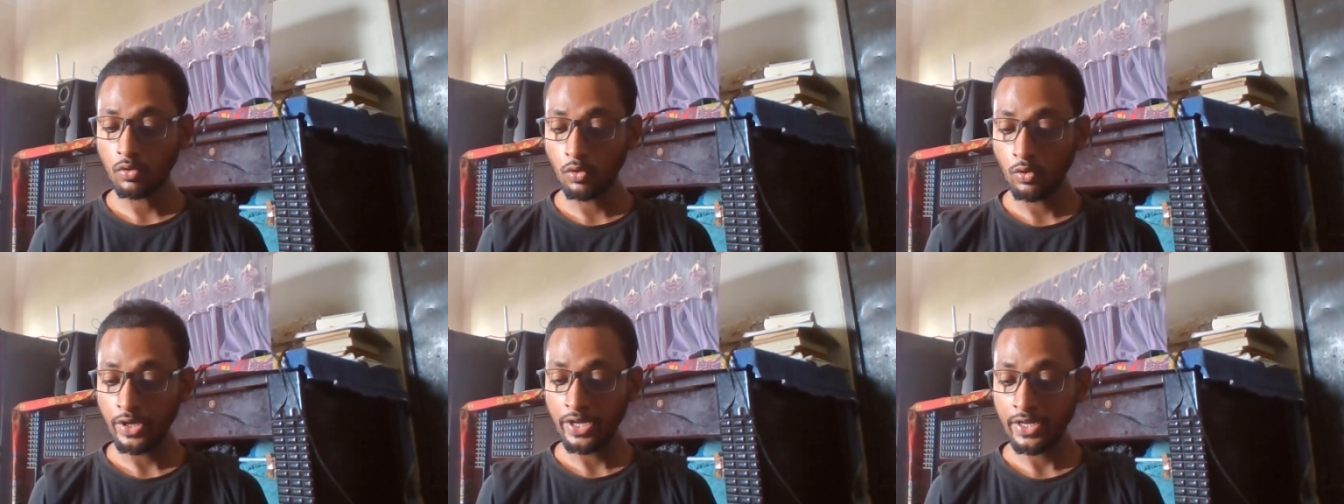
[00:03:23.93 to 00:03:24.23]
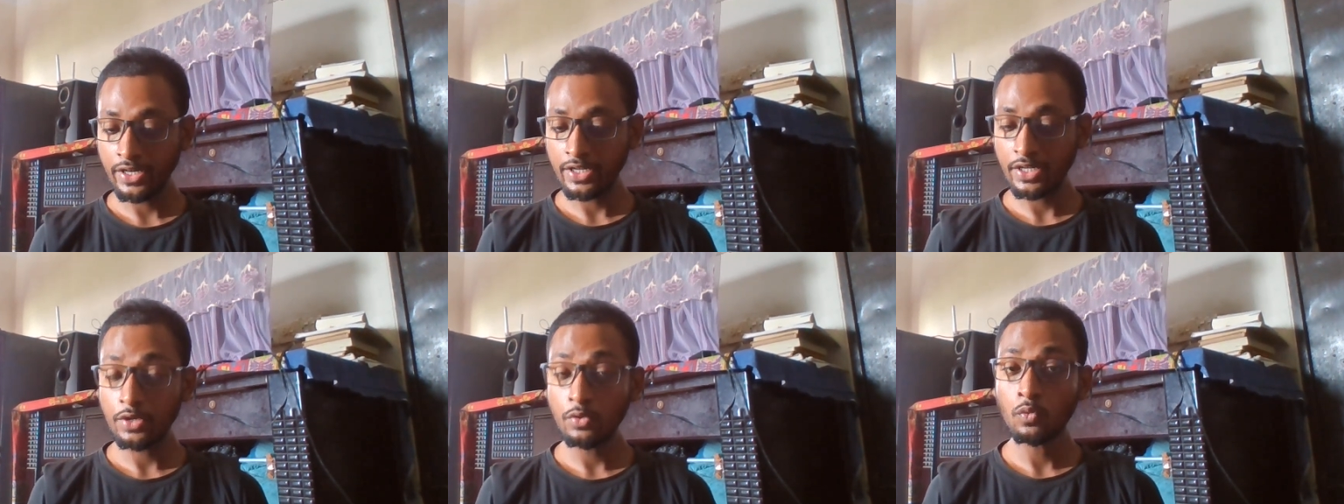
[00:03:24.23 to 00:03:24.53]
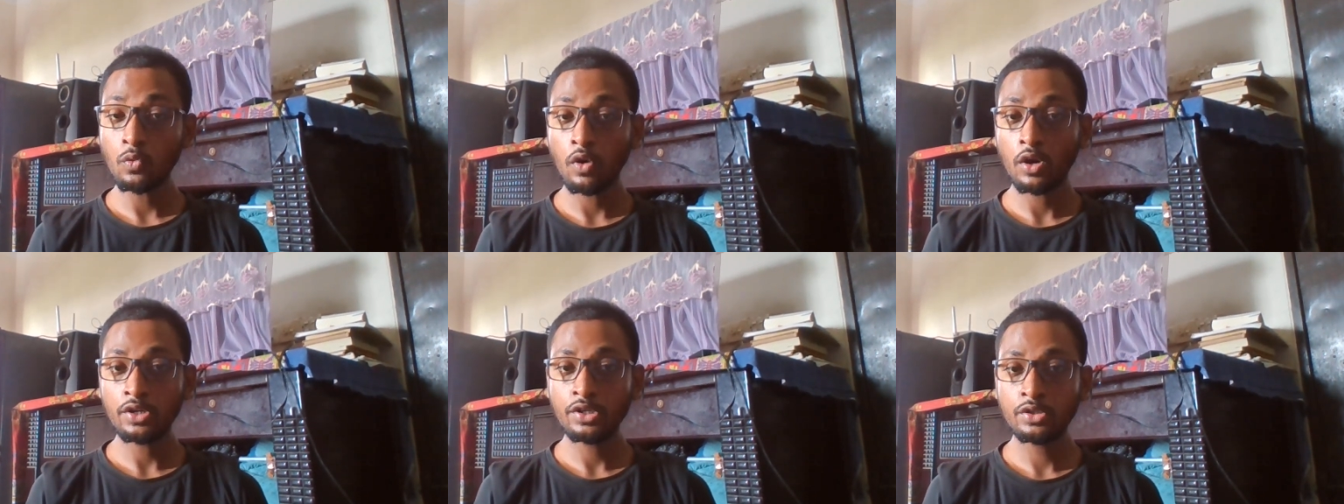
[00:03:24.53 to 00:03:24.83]
when you
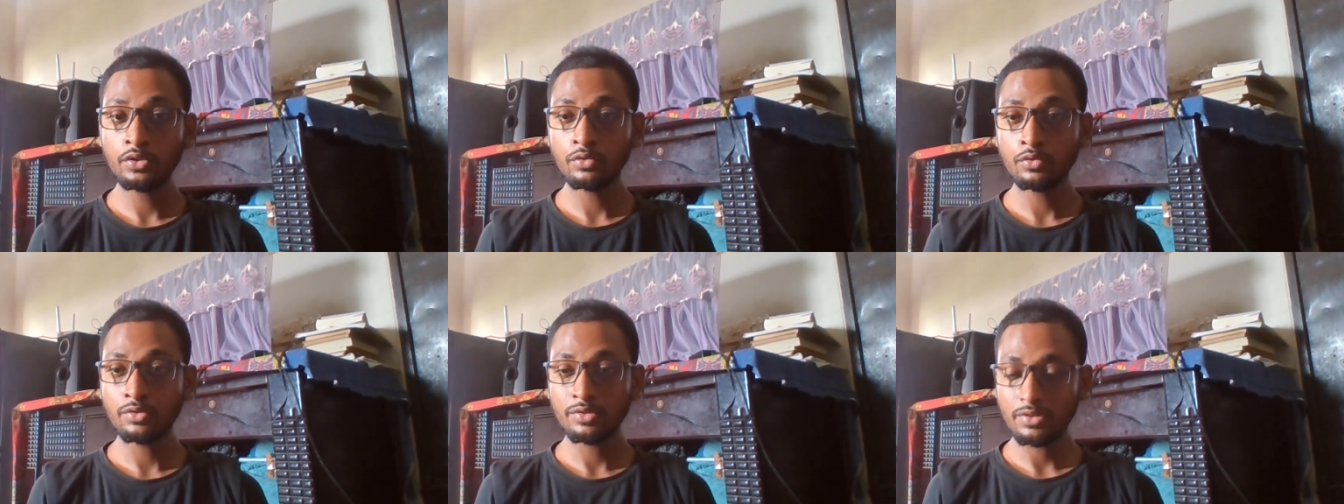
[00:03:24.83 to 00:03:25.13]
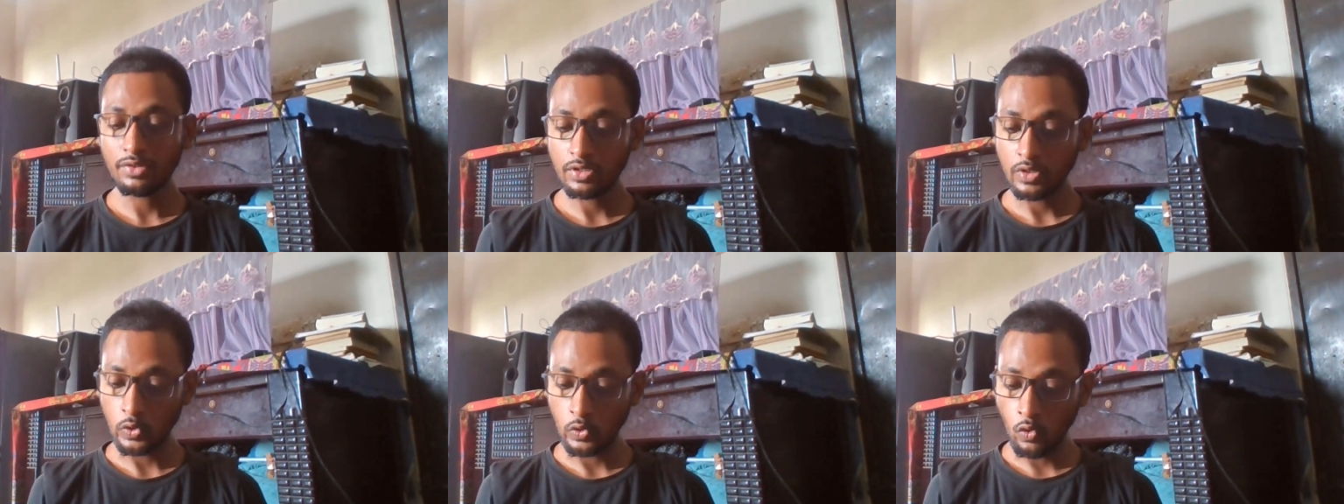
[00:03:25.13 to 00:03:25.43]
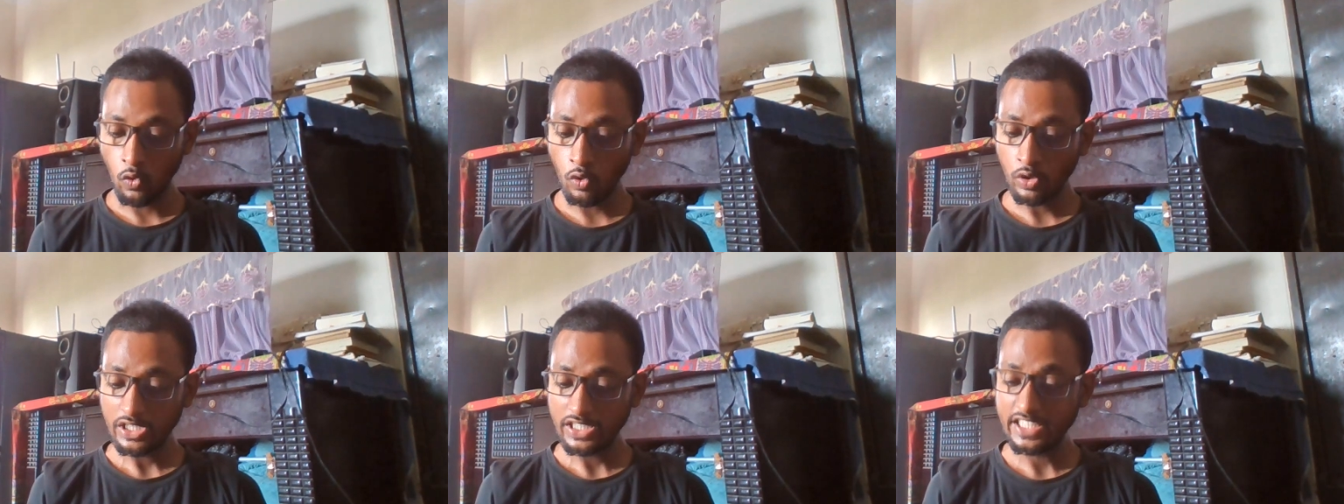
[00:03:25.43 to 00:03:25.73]
want to
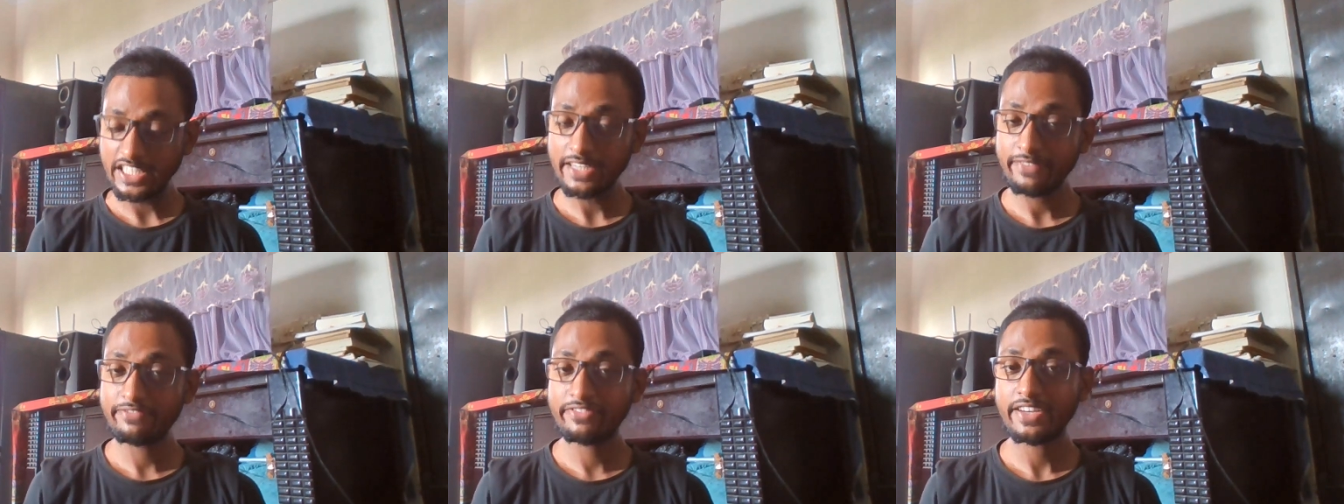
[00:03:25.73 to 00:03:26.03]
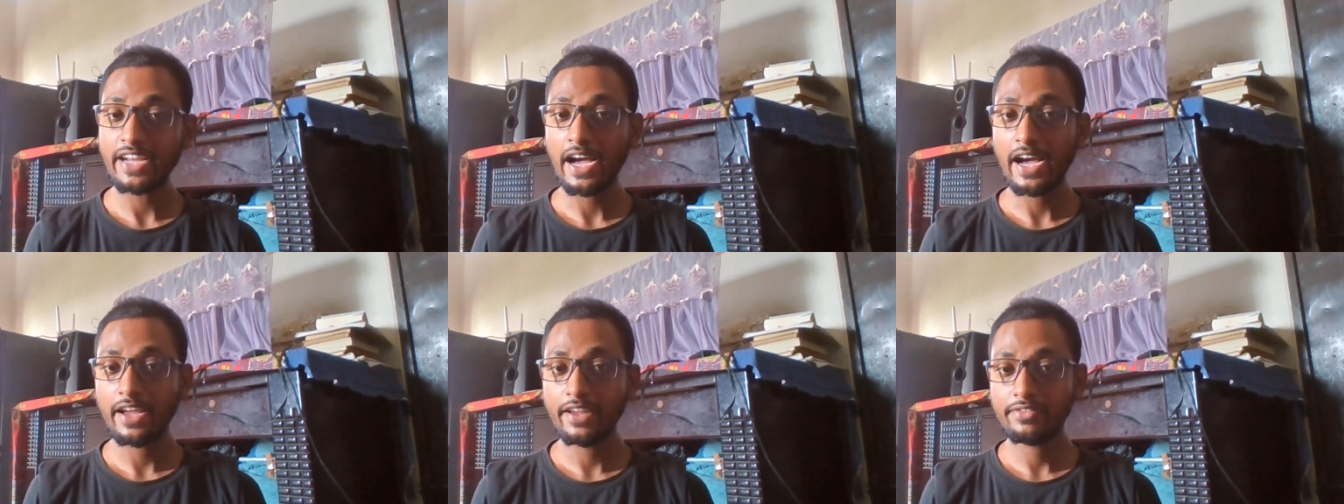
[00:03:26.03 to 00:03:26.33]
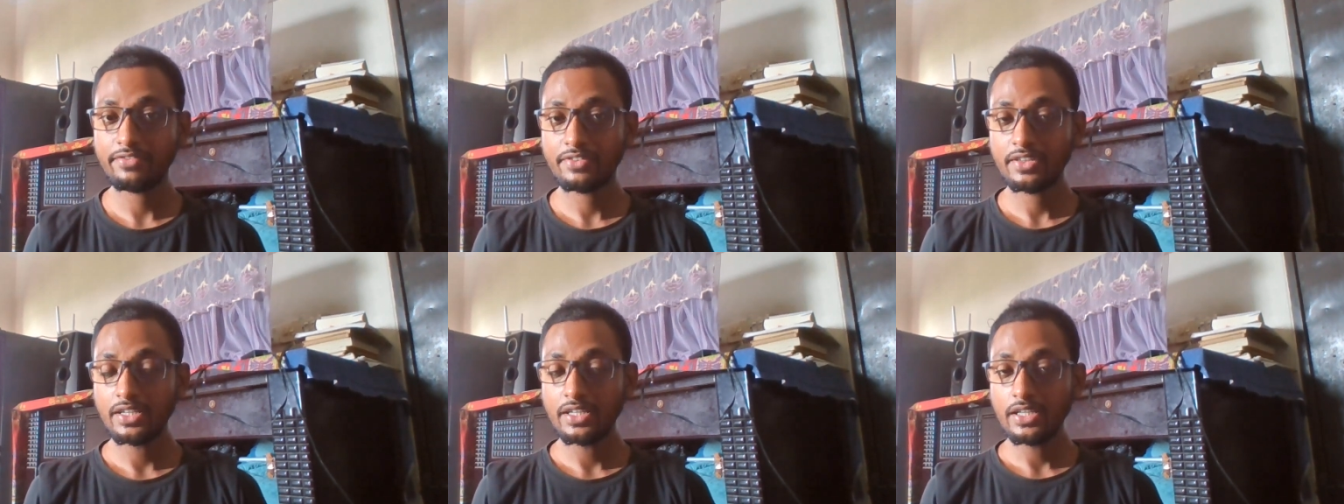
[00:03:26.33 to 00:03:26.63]
go deep dive